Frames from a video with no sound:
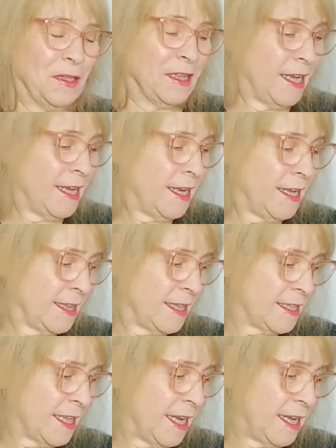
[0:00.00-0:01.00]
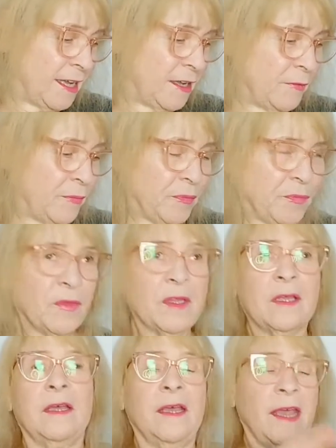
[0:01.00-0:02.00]
Lady in the Lake.
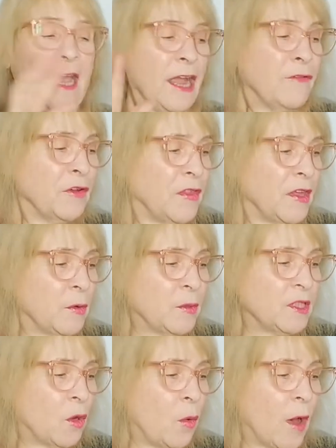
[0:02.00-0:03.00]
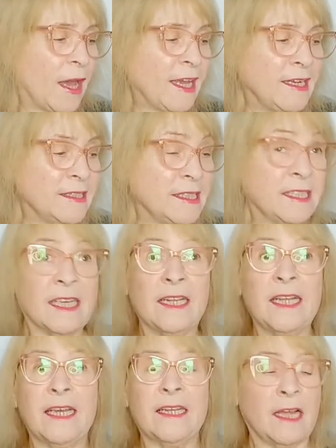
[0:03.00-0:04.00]
Everything was quiet and
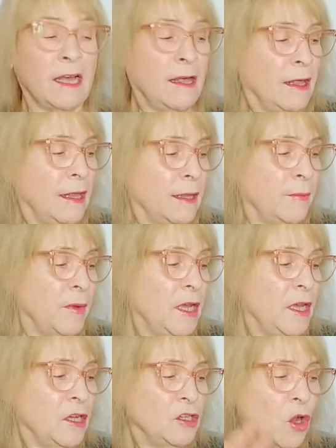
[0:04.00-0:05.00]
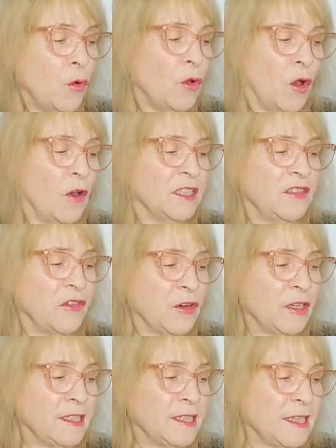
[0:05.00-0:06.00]
sunny and calm. No cause for
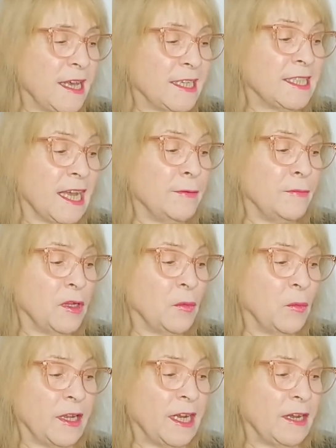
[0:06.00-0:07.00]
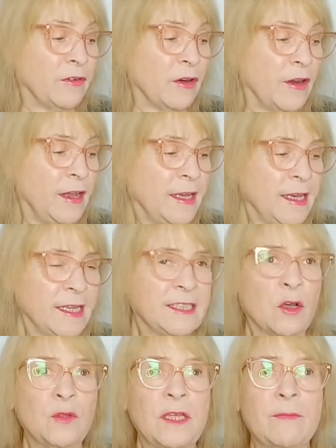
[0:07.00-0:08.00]
excitement whatever. It's
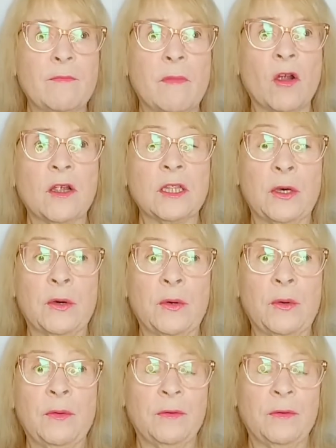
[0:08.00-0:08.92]
only Marlowe